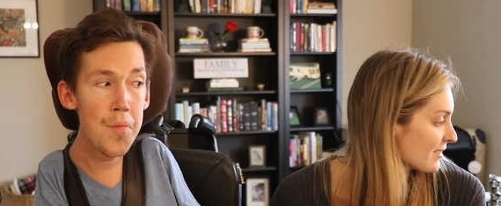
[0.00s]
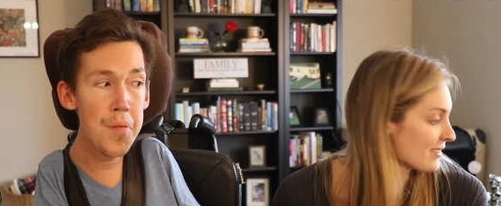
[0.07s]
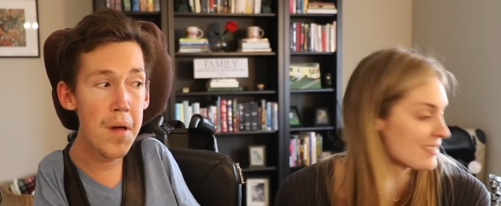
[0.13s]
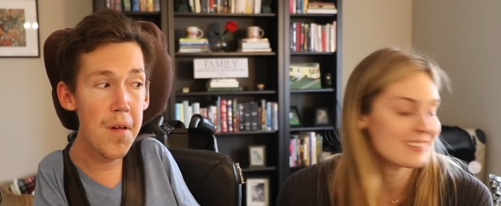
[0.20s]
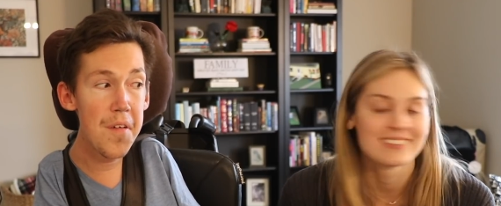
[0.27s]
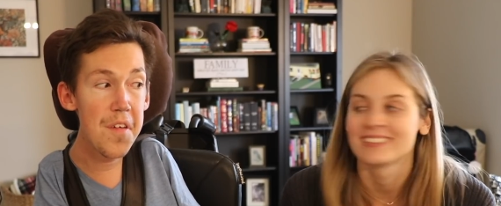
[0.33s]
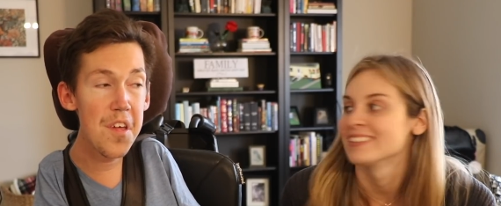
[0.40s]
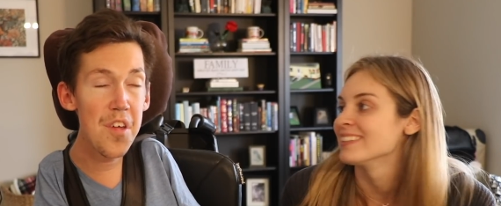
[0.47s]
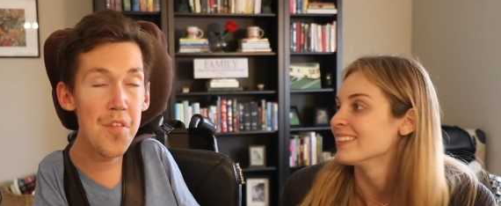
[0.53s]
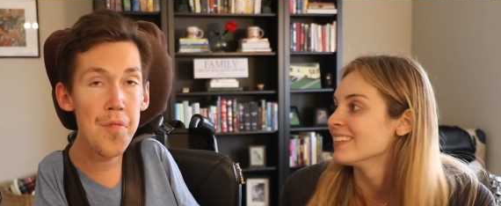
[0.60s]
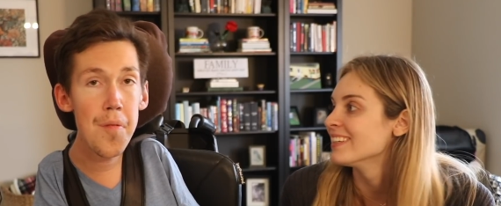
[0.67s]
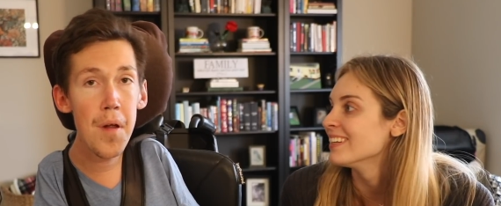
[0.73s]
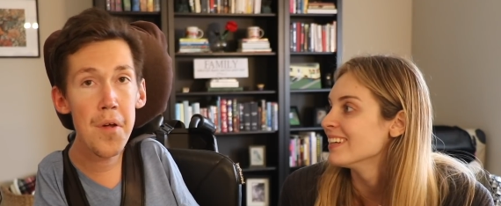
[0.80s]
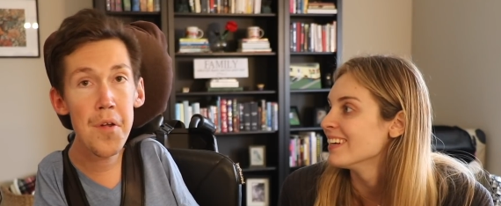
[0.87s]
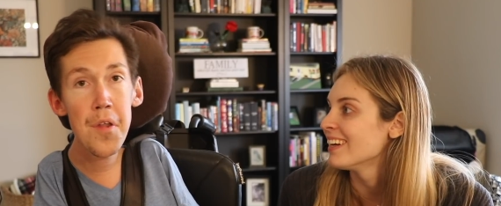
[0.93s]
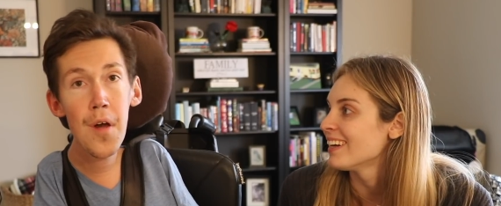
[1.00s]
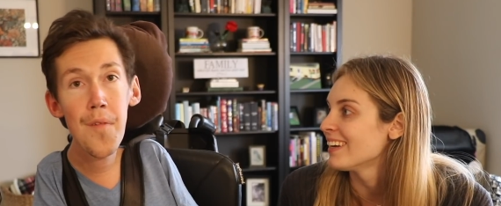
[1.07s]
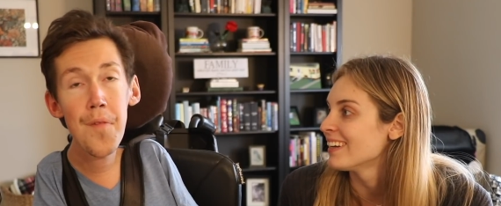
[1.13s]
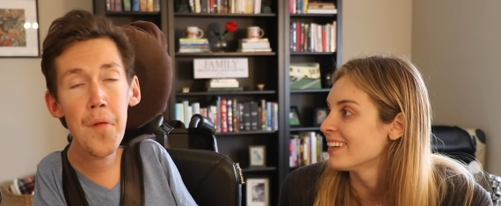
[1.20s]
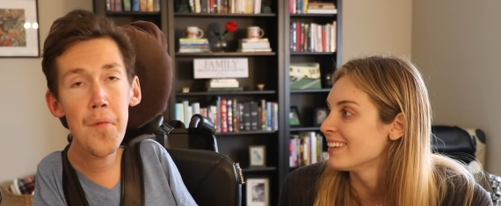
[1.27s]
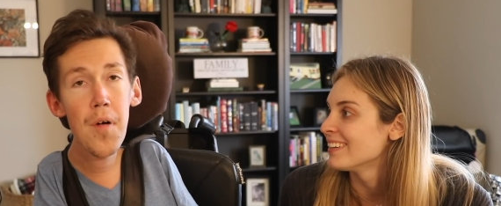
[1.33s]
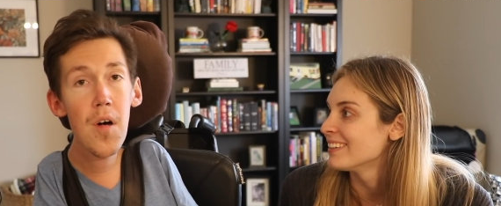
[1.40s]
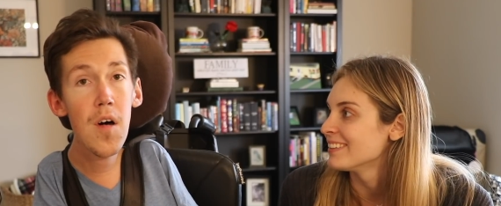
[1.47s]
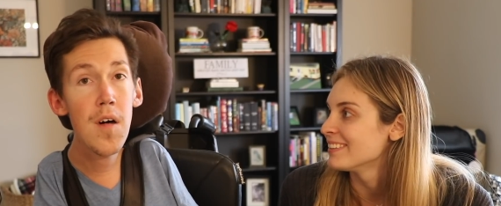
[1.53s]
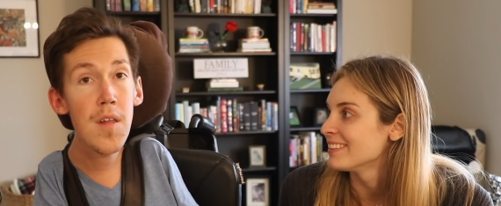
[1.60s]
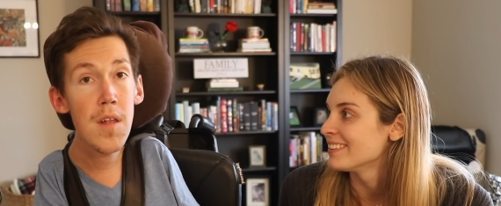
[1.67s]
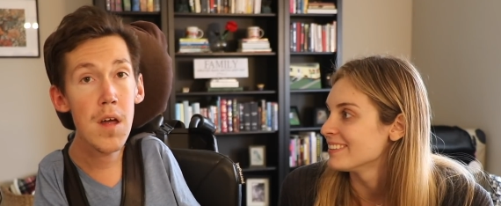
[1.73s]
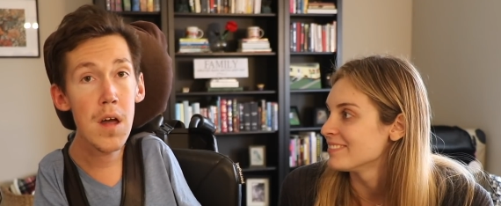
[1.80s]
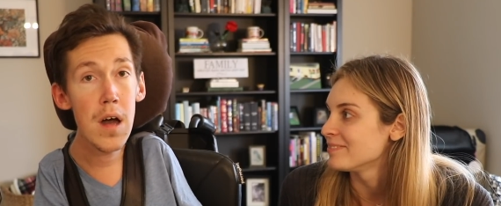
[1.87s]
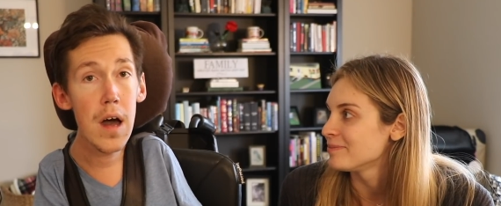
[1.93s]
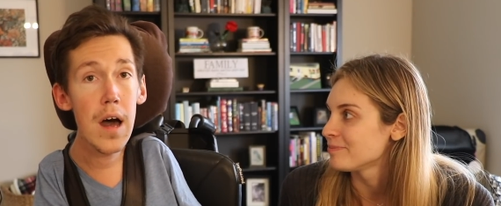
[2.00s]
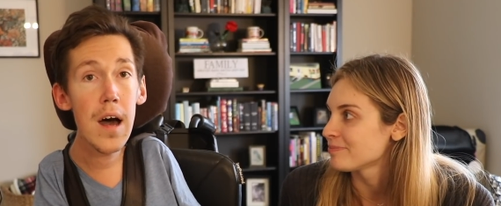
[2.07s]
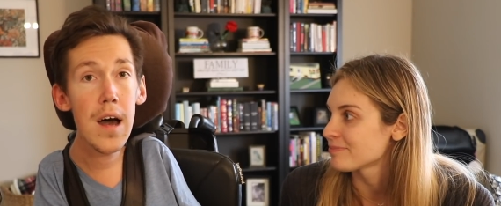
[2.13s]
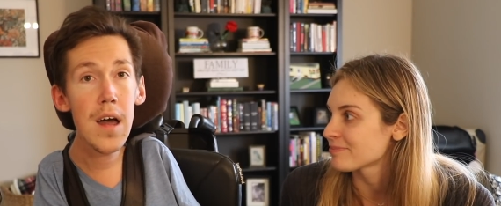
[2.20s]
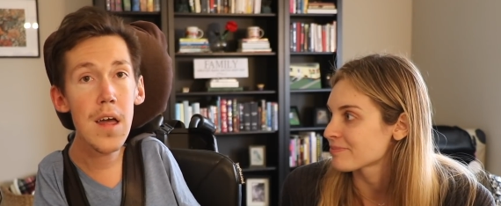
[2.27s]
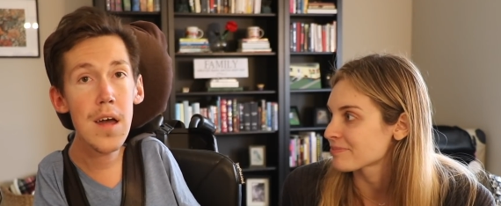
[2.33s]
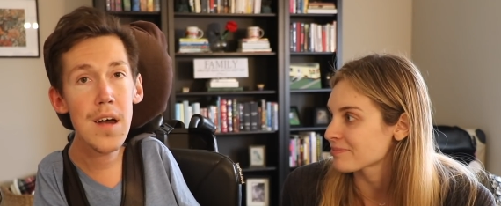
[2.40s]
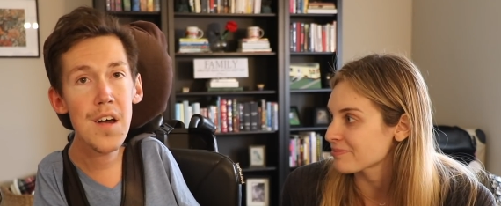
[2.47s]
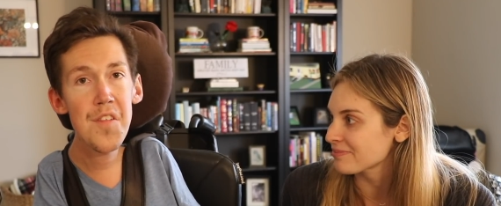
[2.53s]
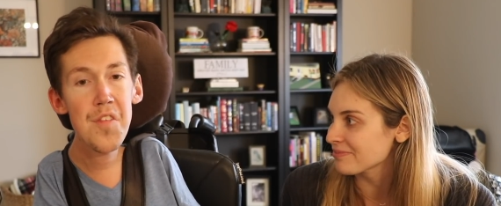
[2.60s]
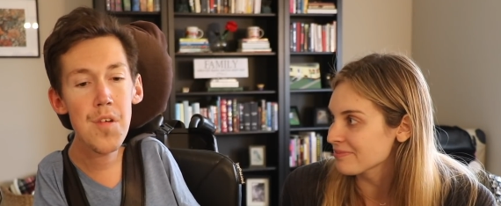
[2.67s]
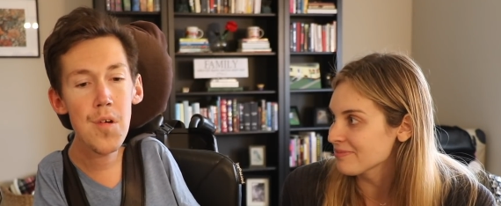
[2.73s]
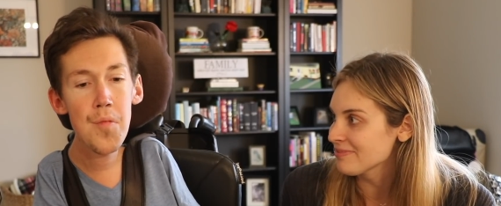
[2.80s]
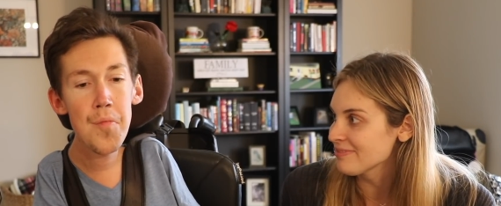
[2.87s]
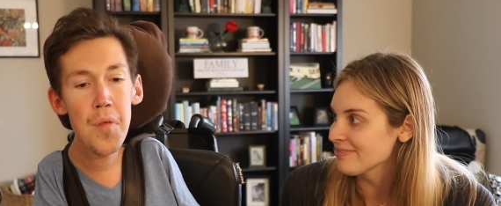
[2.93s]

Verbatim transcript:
Speaker 1: Apparently, it's very comfortable. I, as a